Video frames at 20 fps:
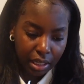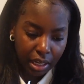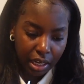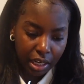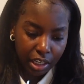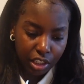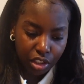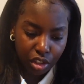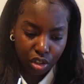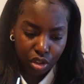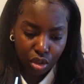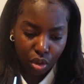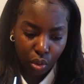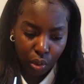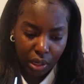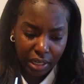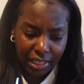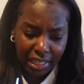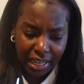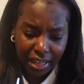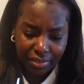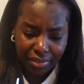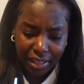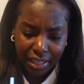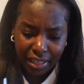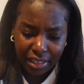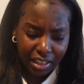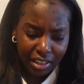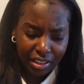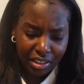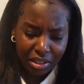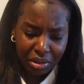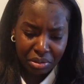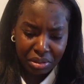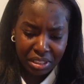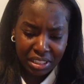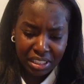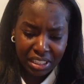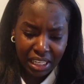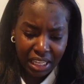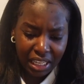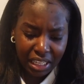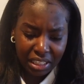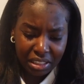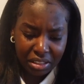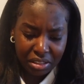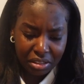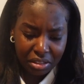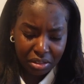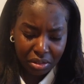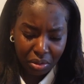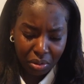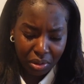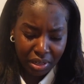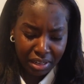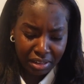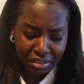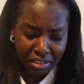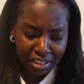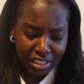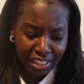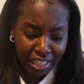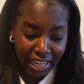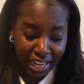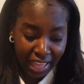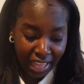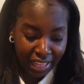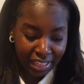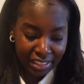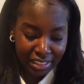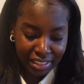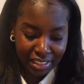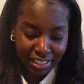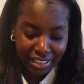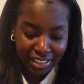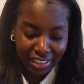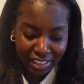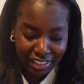I kind of just thought I'd have like, I don't know, six or just less,